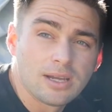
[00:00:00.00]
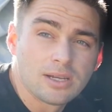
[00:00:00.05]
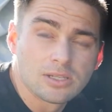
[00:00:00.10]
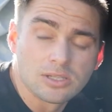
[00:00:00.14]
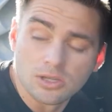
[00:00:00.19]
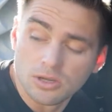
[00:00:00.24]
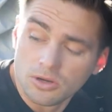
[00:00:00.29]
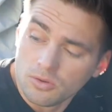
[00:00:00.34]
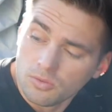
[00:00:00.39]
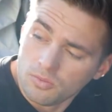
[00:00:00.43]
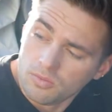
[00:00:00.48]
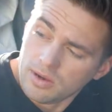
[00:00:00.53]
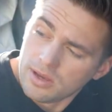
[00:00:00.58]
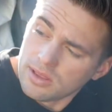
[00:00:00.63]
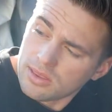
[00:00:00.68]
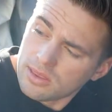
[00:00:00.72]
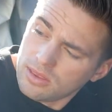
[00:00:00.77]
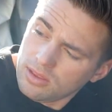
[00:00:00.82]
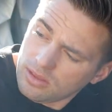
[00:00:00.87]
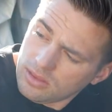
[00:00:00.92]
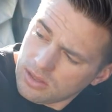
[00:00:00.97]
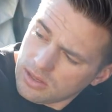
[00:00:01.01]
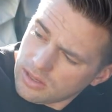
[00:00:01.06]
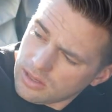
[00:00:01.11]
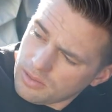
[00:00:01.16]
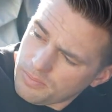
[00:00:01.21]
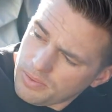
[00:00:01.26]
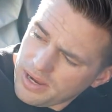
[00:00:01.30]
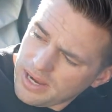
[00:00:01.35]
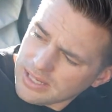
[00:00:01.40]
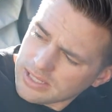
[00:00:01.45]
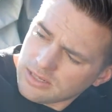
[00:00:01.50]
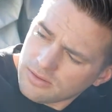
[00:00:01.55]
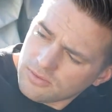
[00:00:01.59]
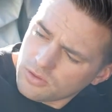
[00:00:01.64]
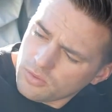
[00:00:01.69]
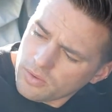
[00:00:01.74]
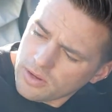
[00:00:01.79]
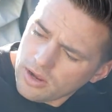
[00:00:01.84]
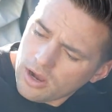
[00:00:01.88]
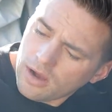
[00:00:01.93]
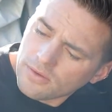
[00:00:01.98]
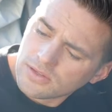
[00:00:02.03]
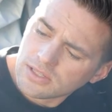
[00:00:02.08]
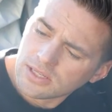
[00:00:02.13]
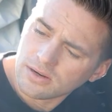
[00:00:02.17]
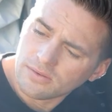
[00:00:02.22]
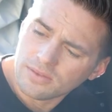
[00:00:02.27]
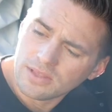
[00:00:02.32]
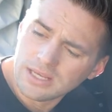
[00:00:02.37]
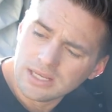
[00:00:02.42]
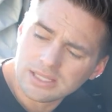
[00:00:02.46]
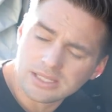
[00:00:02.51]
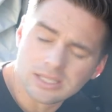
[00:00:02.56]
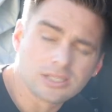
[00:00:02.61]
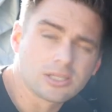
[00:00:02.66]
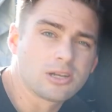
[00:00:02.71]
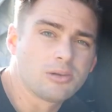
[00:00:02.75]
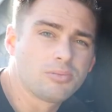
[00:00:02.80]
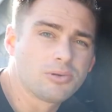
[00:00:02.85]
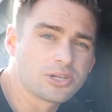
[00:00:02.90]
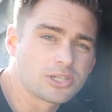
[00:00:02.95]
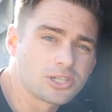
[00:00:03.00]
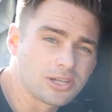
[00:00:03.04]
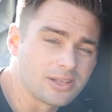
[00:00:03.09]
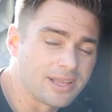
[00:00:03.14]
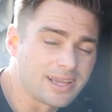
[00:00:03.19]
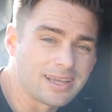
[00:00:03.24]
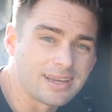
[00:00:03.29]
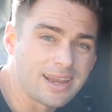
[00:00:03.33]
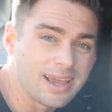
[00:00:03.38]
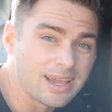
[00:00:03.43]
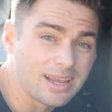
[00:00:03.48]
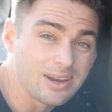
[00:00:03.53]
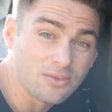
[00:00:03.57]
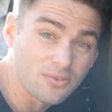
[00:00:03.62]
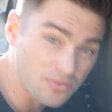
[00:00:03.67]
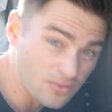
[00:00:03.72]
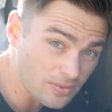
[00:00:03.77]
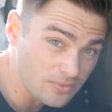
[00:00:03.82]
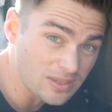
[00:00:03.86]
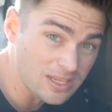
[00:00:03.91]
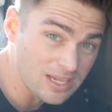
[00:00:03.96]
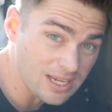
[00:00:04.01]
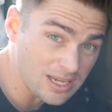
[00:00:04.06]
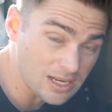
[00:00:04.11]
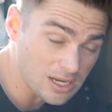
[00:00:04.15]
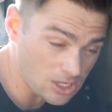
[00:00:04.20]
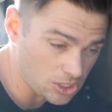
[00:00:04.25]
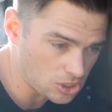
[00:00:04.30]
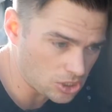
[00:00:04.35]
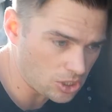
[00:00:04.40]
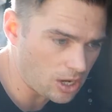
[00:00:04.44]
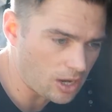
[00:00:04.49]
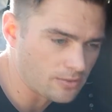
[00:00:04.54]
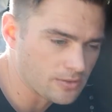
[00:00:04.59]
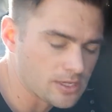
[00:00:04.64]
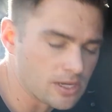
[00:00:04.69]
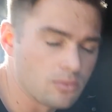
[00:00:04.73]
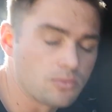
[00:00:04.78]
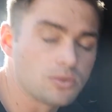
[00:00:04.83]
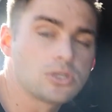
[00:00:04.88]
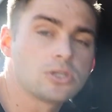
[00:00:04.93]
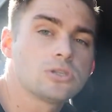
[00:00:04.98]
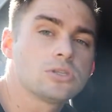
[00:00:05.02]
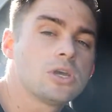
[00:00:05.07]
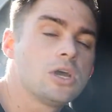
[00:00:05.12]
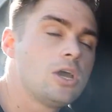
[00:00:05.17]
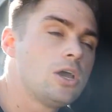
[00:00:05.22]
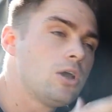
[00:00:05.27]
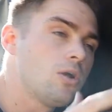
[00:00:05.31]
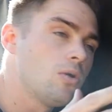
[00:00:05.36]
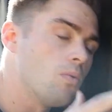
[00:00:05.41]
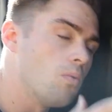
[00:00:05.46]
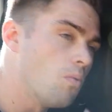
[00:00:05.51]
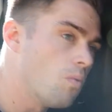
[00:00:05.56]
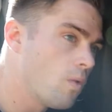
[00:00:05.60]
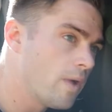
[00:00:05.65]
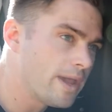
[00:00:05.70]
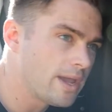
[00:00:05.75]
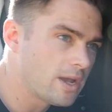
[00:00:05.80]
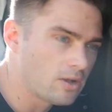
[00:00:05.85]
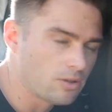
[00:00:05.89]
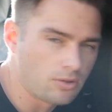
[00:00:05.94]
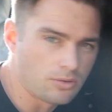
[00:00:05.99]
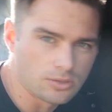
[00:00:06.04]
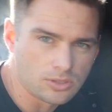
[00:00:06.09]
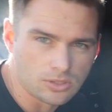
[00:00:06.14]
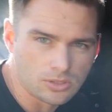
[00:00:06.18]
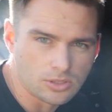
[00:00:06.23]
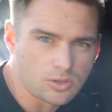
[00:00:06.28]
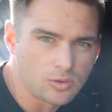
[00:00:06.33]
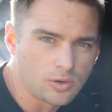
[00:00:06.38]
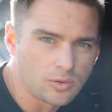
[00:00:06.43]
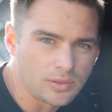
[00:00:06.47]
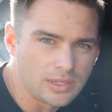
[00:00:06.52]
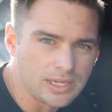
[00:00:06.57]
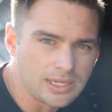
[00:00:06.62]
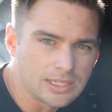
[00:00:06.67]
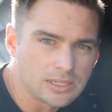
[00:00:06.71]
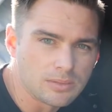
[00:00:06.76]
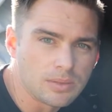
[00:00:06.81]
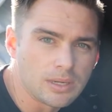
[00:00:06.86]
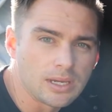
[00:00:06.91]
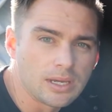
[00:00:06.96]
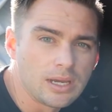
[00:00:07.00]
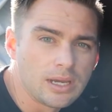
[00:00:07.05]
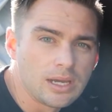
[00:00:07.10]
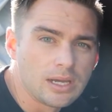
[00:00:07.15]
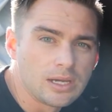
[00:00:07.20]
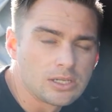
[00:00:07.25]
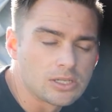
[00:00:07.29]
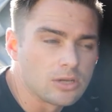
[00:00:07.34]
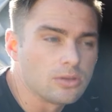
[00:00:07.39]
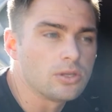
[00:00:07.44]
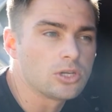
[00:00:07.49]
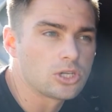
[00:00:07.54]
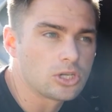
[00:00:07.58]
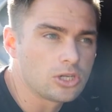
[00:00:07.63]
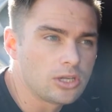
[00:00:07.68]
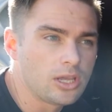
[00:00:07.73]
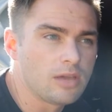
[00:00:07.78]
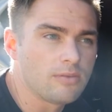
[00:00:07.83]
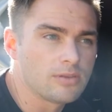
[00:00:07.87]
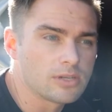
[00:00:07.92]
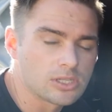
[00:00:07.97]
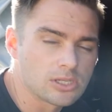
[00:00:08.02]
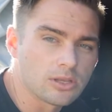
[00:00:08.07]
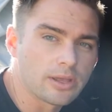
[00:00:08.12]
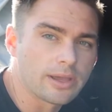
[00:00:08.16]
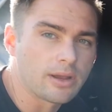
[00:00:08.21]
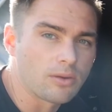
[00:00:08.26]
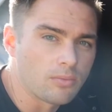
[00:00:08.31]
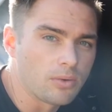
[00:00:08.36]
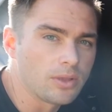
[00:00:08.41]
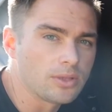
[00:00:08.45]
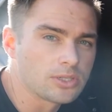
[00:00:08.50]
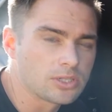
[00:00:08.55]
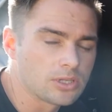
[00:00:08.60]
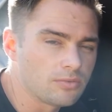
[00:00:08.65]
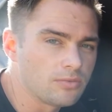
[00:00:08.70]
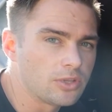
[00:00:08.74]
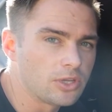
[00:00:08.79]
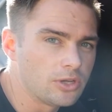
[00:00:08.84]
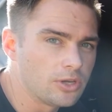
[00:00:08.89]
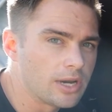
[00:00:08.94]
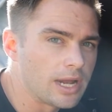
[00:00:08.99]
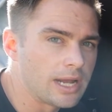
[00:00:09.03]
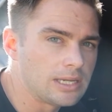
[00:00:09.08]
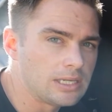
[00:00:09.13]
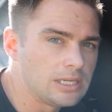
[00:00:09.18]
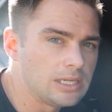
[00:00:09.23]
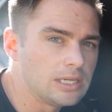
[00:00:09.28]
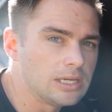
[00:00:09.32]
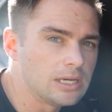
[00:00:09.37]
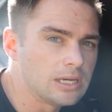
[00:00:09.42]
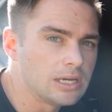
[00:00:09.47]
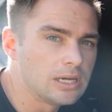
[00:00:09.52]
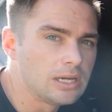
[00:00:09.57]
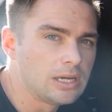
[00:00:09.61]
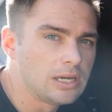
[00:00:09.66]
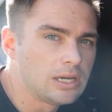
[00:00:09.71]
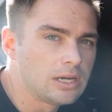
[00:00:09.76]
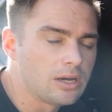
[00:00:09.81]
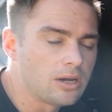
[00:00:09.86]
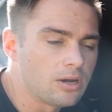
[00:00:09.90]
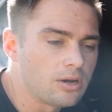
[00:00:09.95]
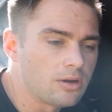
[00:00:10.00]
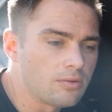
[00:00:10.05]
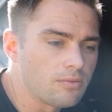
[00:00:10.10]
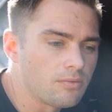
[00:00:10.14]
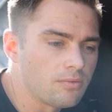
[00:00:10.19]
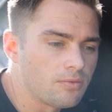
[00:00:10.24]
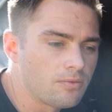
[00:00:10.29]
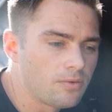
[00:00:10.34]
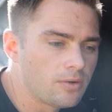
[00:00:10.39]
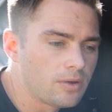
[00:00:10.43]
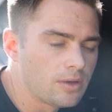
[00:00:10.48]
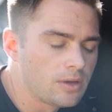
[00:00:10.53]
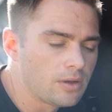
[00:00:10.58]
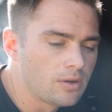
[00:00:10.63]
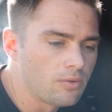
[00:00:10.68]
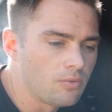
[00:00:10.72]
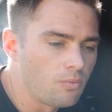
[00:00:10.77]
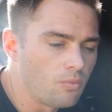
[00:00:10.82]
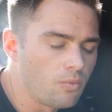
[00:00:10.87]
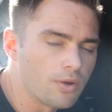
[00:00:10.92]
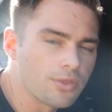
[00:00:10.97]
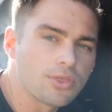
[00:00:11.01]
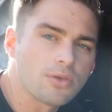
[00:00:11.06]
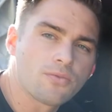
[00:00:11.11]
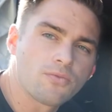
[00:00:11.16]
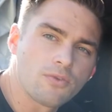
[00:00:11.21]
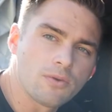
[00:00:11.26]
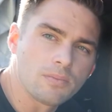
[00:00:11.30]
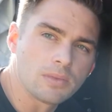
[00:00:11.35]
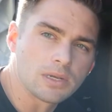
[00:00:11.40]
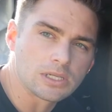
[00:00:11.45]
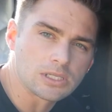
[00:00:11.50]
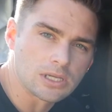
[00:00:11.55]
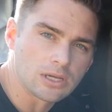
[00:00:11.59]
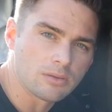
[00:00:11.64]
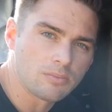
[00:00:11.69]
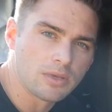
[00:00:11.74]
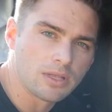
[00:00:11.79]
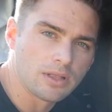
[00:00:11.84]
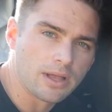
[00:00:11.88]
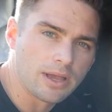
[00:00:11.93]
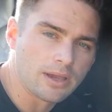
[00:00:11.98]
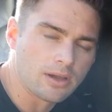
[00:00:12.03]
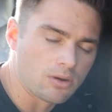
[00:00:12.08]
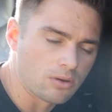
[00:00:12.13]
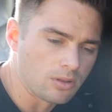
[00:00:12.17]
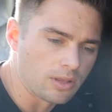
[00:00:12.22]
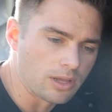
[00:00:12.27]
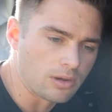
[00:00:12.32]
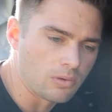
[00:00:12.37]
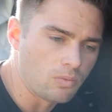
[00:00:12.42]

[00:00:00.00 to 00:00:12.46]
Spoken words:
So with the positive 20 offset of these, it's gonna push at like a negative 15-ish offset, which is way closer to where we need to be. So this should give us like a relatively good idea of what the fitment is going to be like, or like